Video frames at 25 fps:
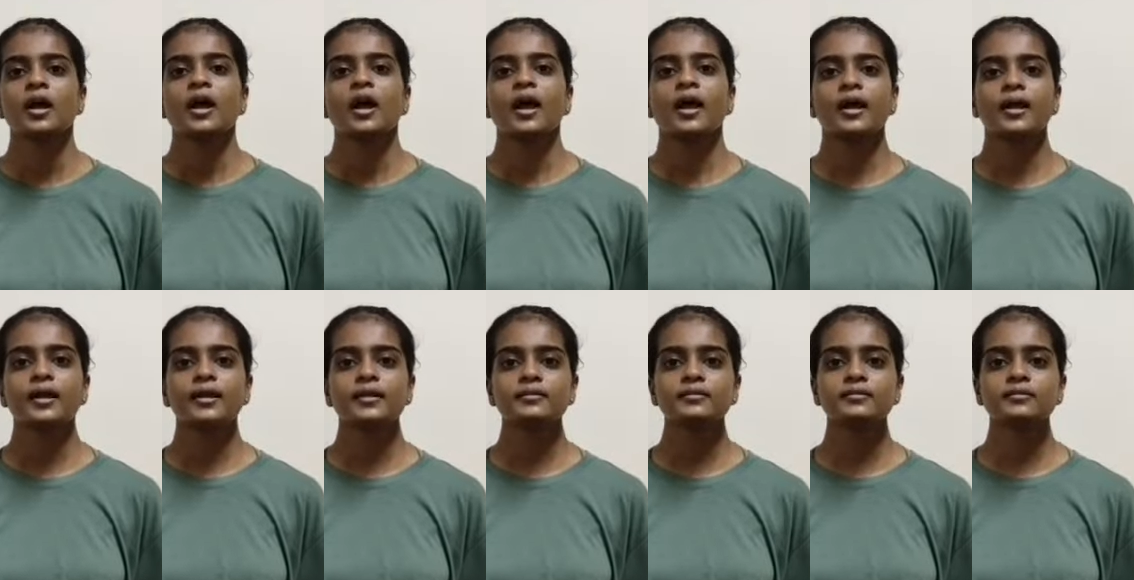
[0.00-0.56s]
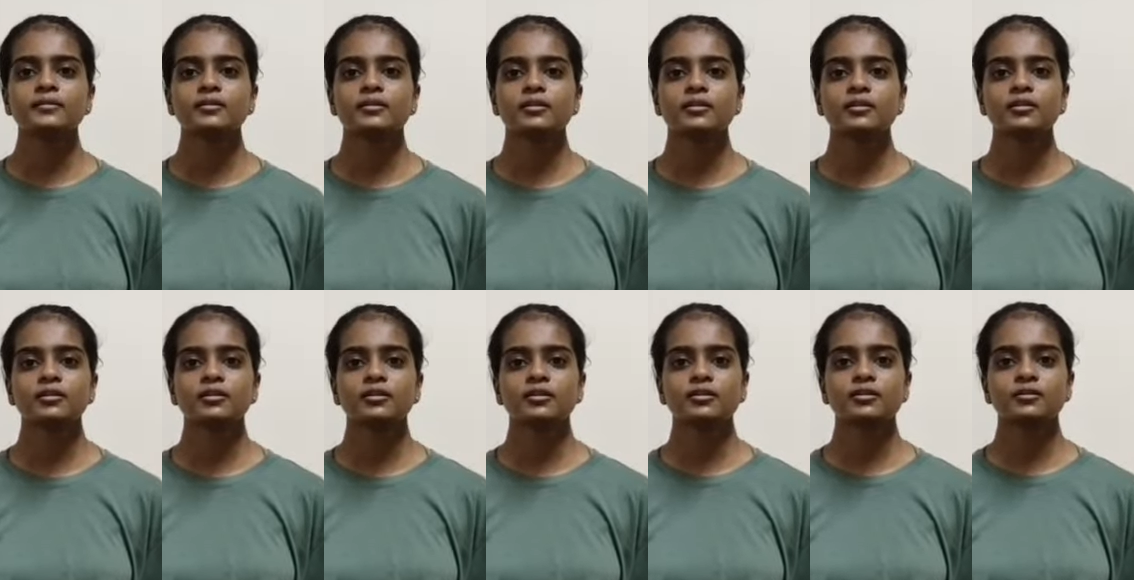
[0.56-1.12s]
And
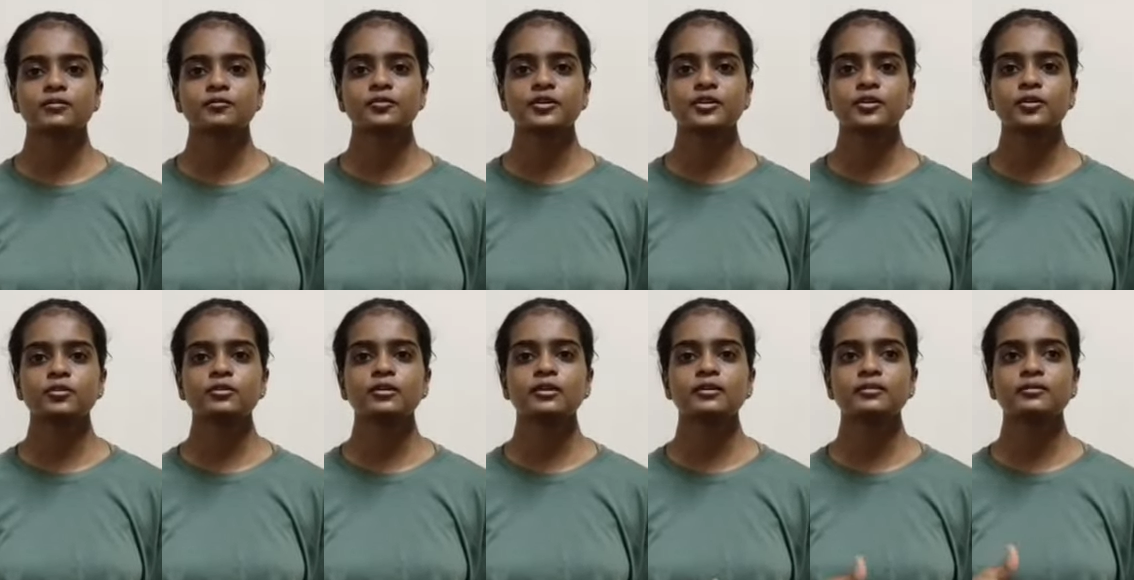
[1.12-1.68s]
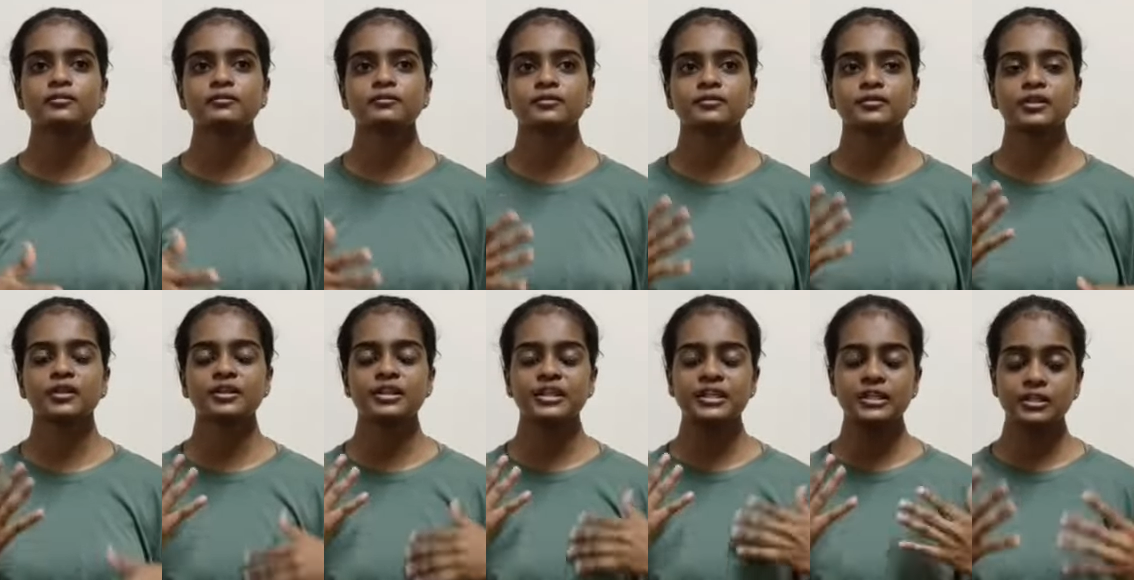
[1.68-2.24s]

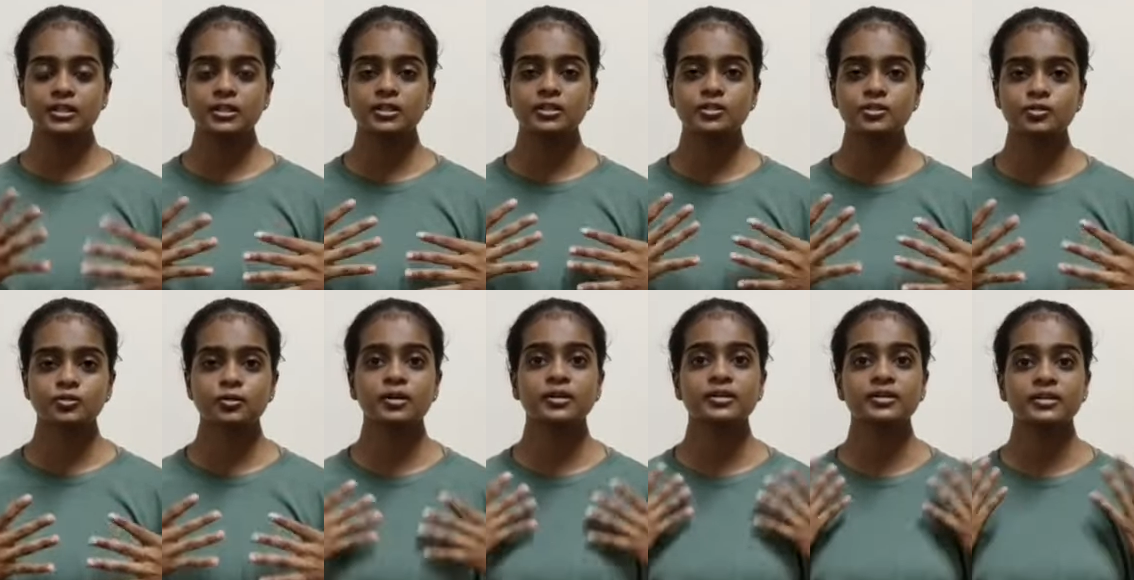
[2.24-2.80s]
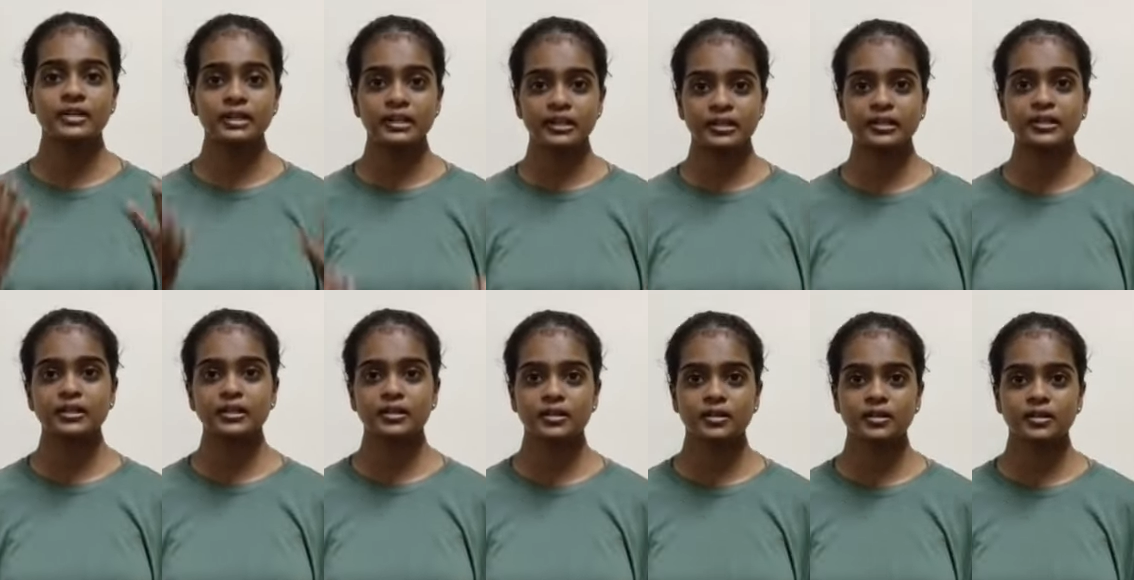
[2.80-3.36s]
the readers who are
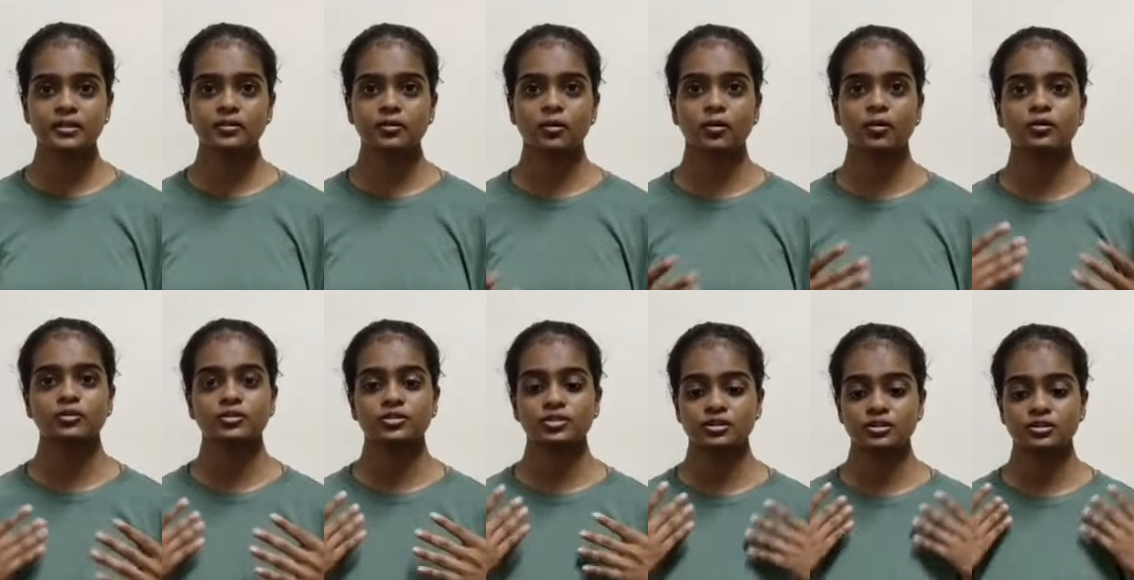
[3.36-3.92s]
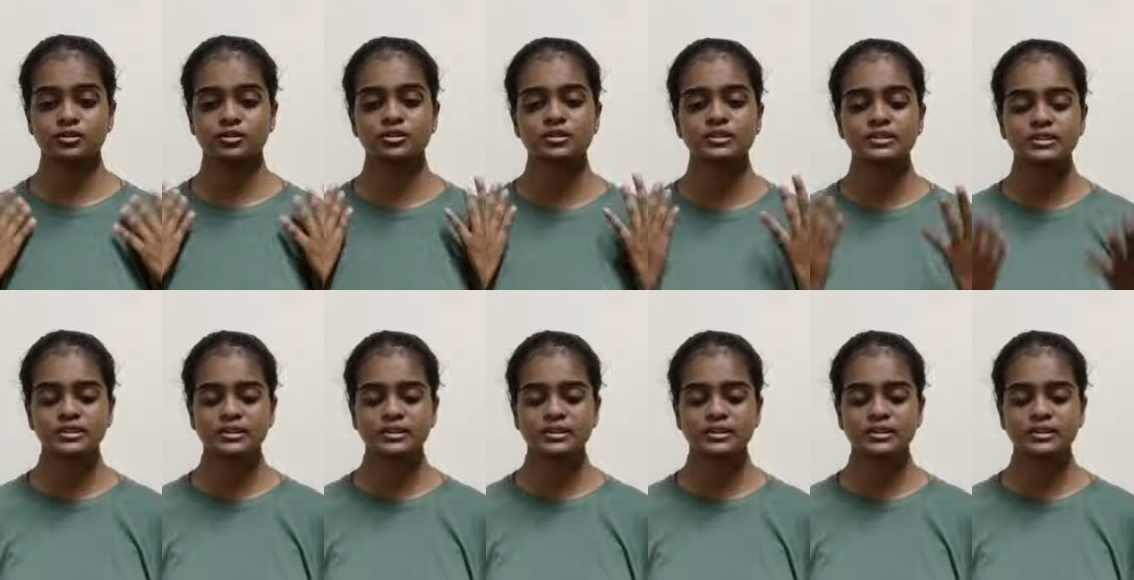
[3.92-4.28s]
reading it or just